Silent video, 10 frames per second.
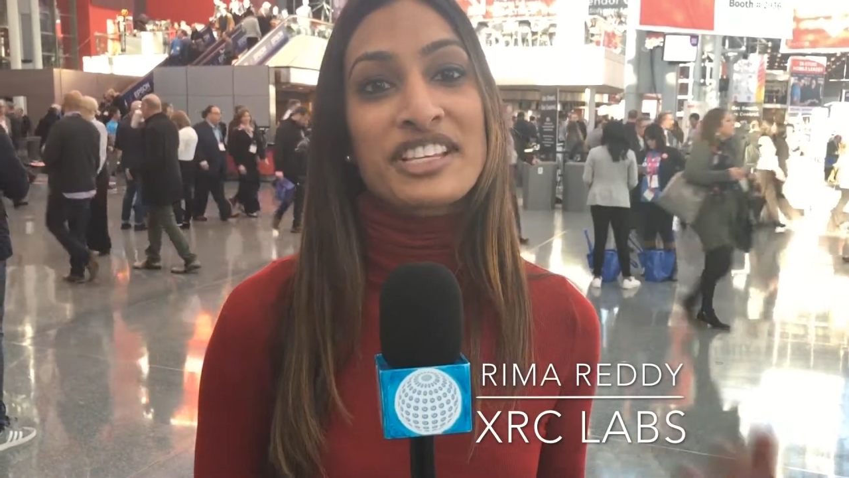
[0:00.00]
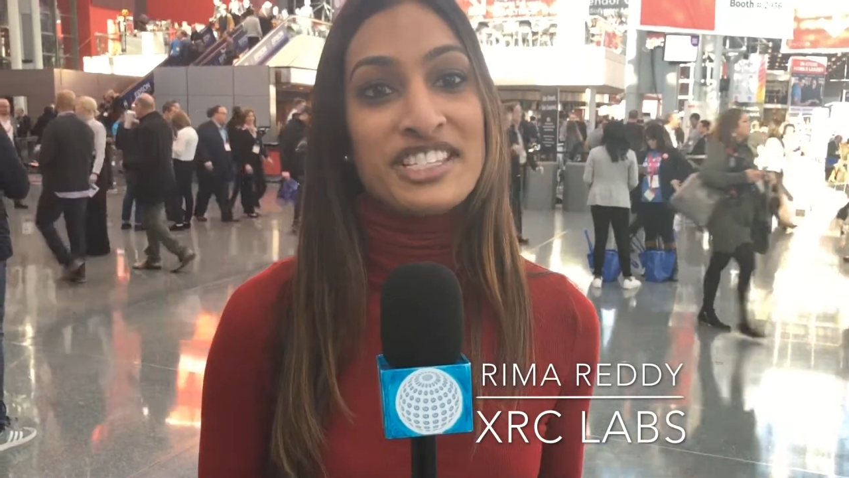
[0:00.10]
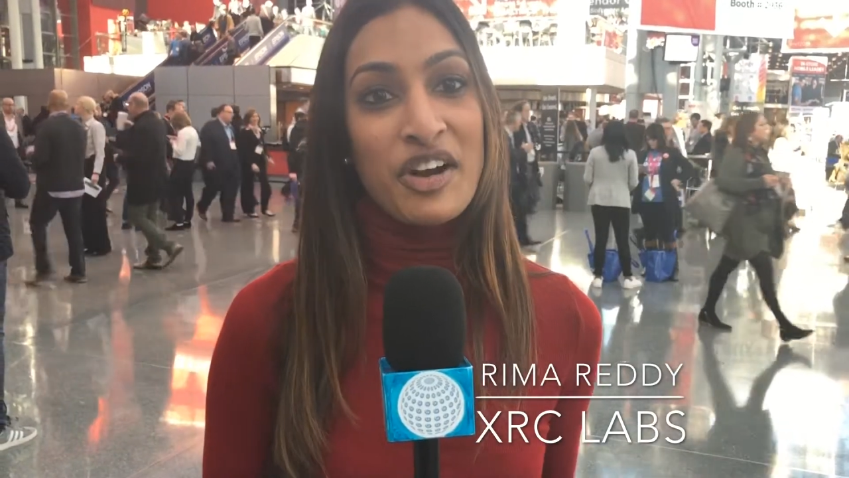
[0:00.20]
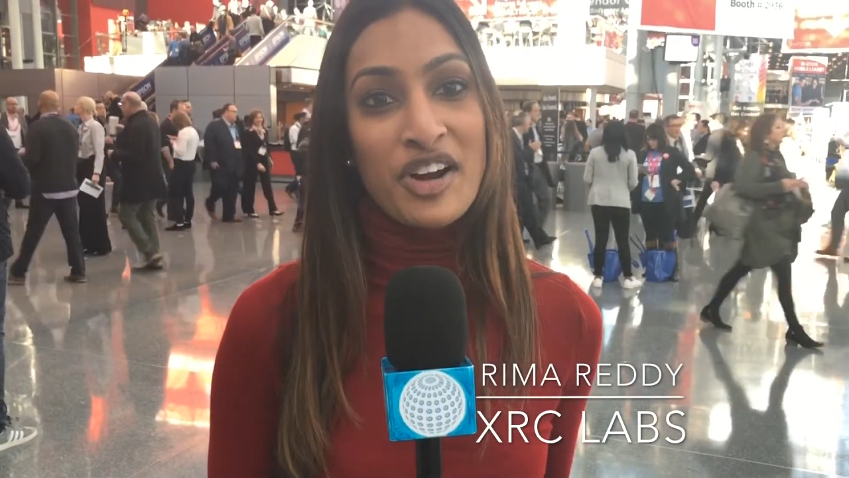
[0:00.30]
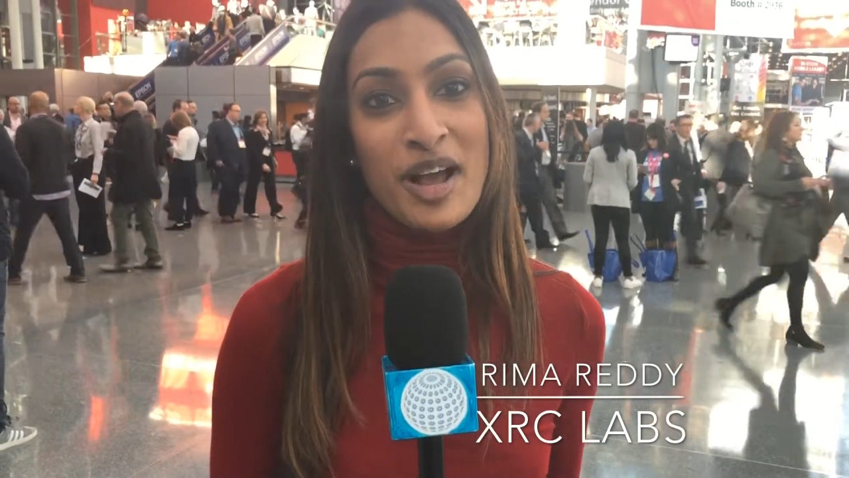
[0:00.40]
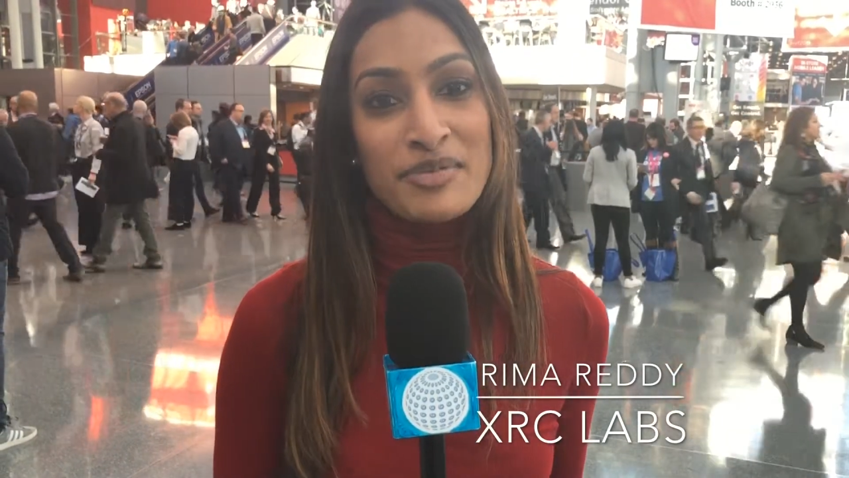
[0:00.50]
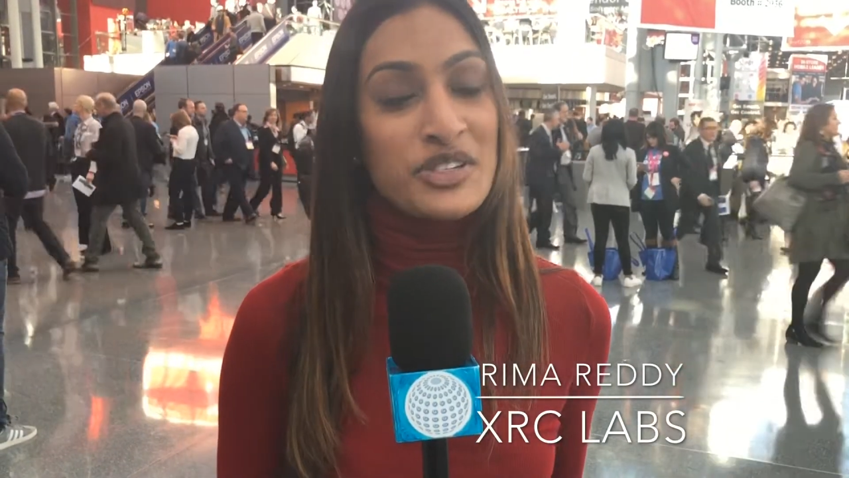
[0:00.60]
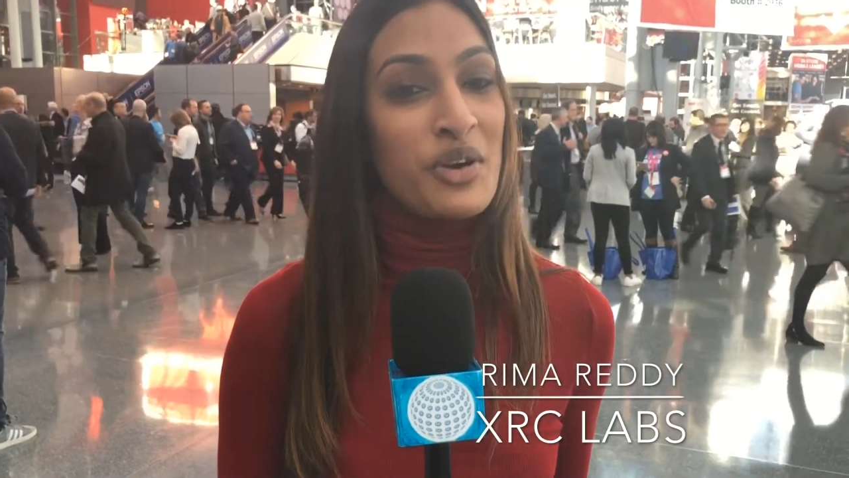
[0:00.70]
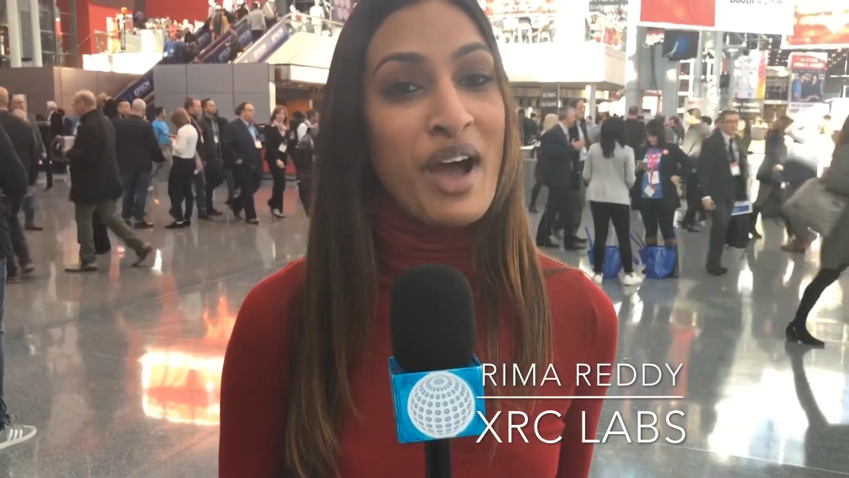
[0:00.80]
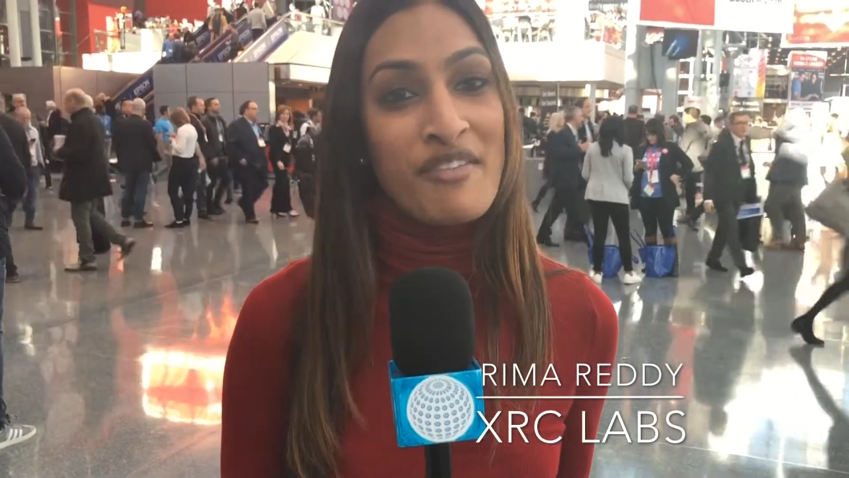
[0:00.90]
these startups who
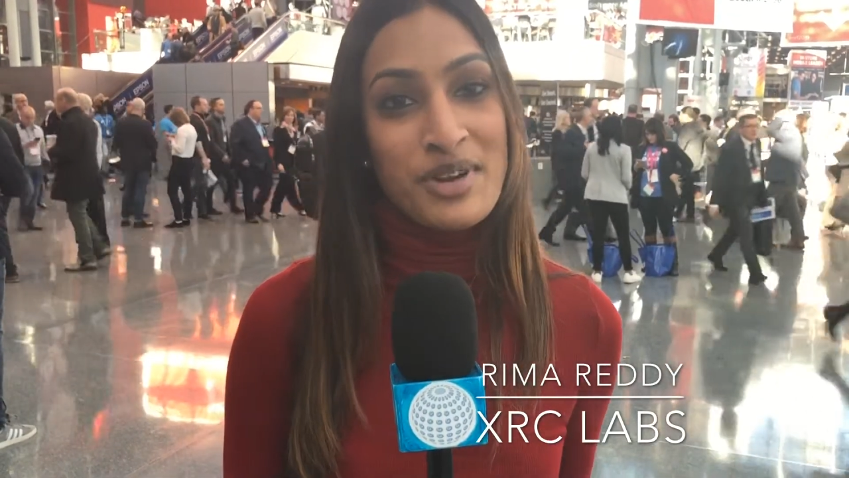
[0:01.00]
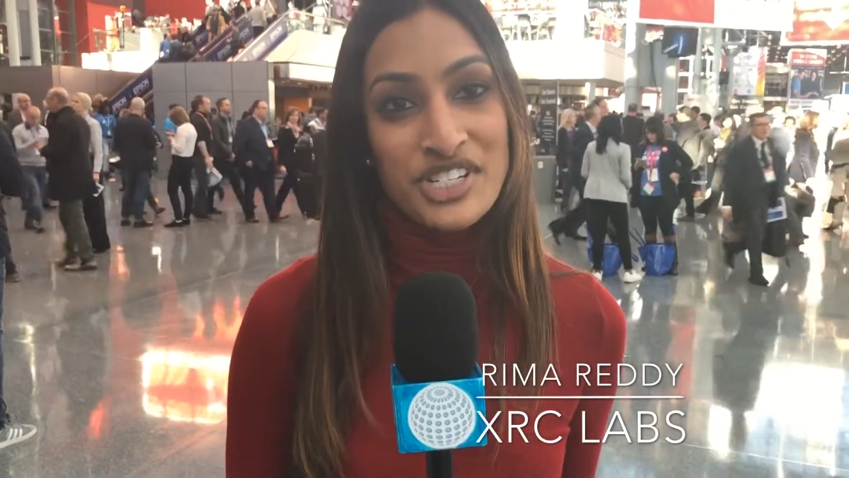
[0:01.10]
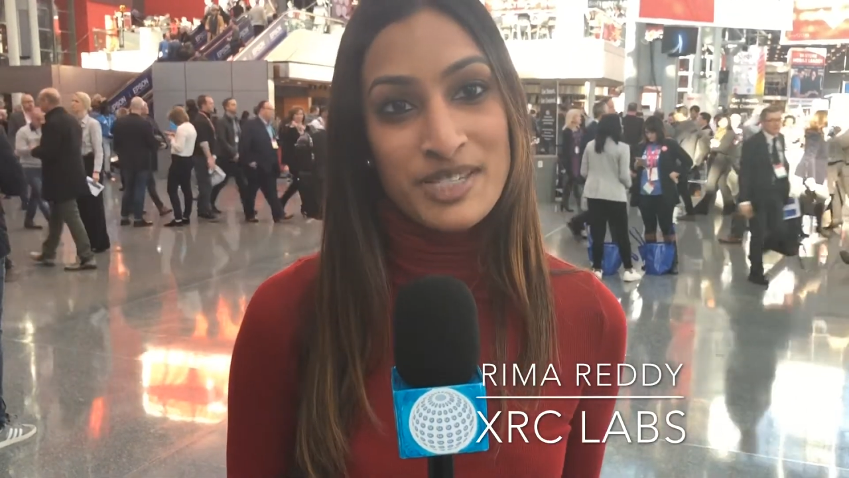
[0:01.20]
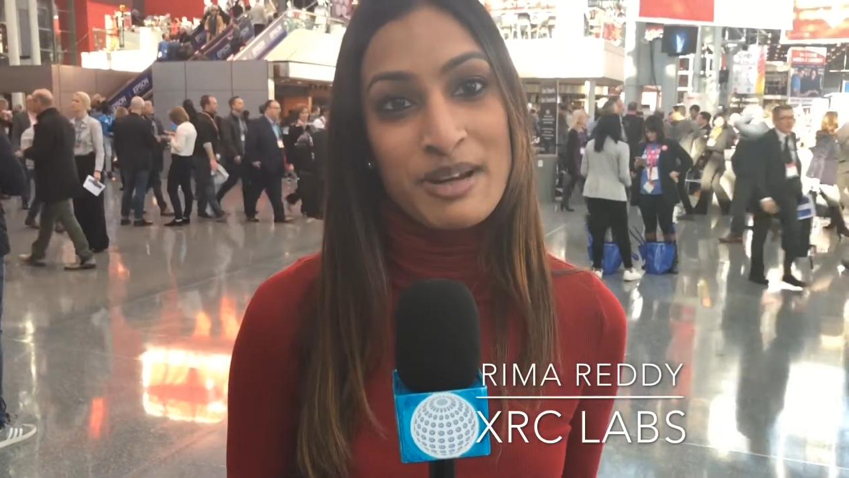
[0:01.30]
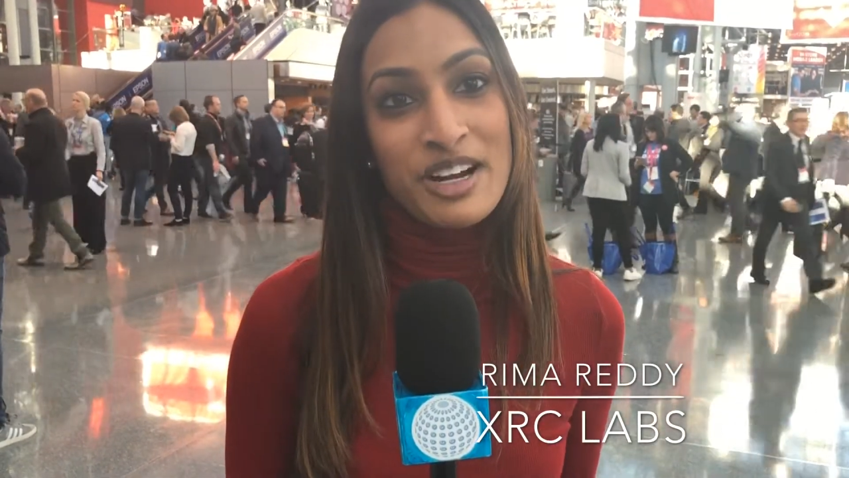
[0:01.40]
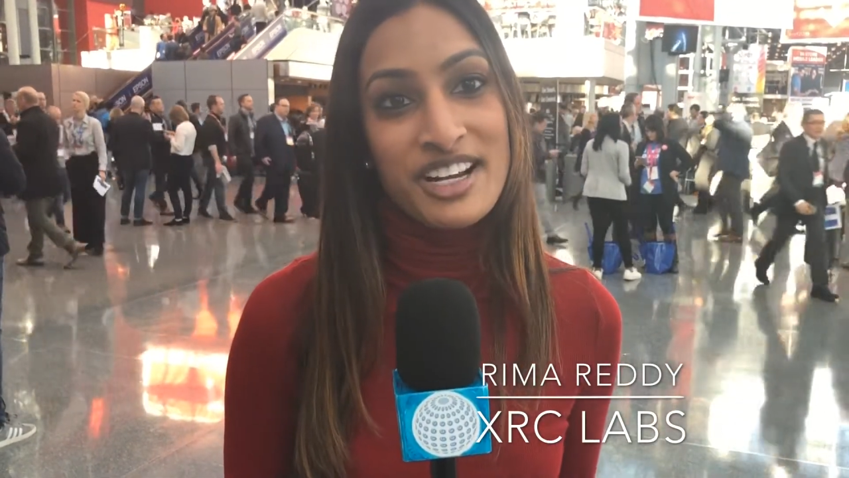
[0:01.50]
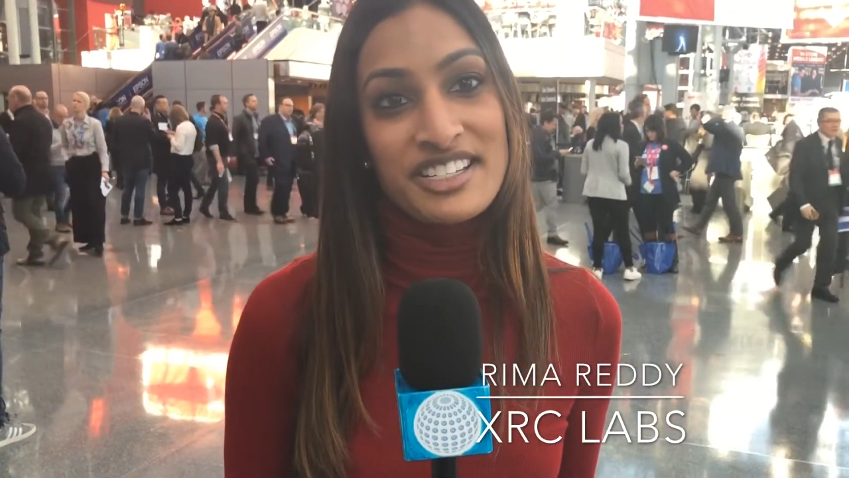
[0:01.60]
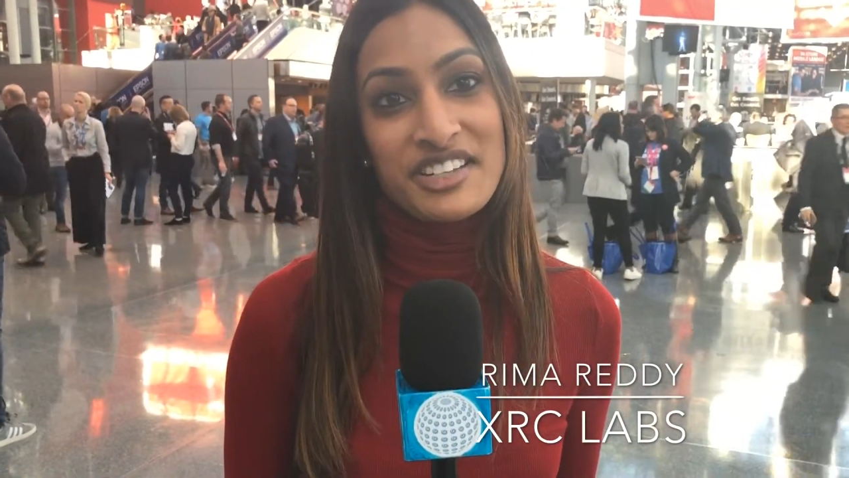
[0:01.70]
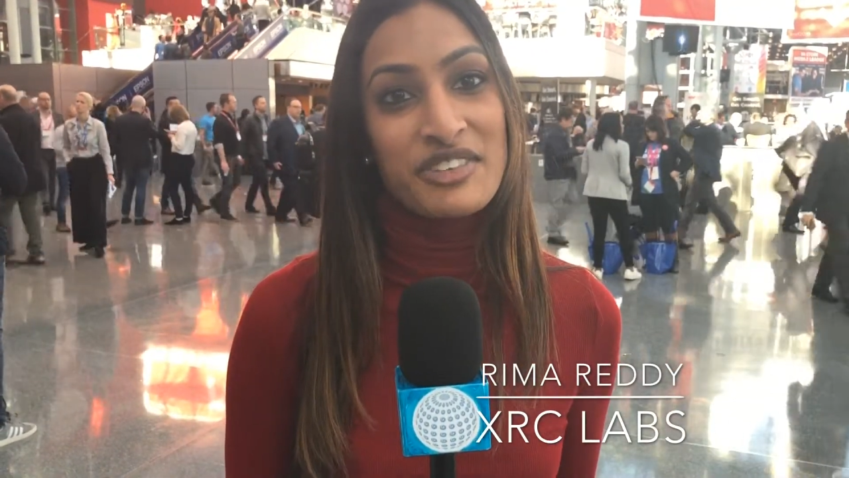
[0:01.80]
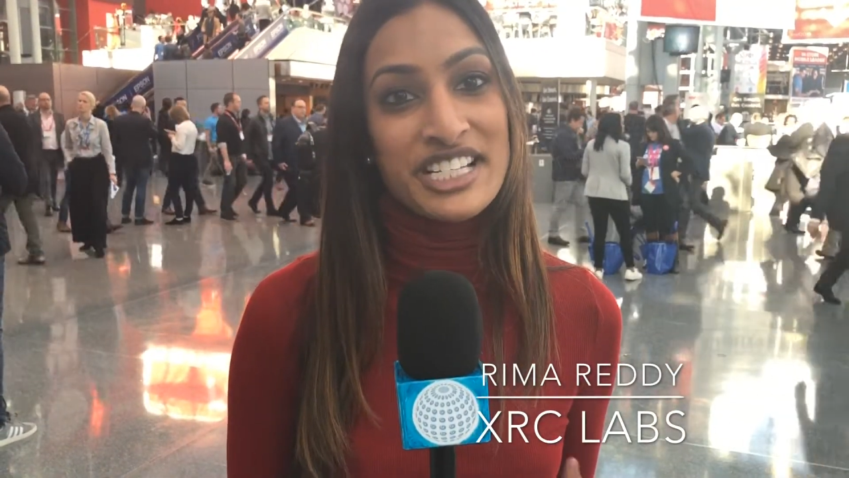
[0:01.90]
don't have much experience in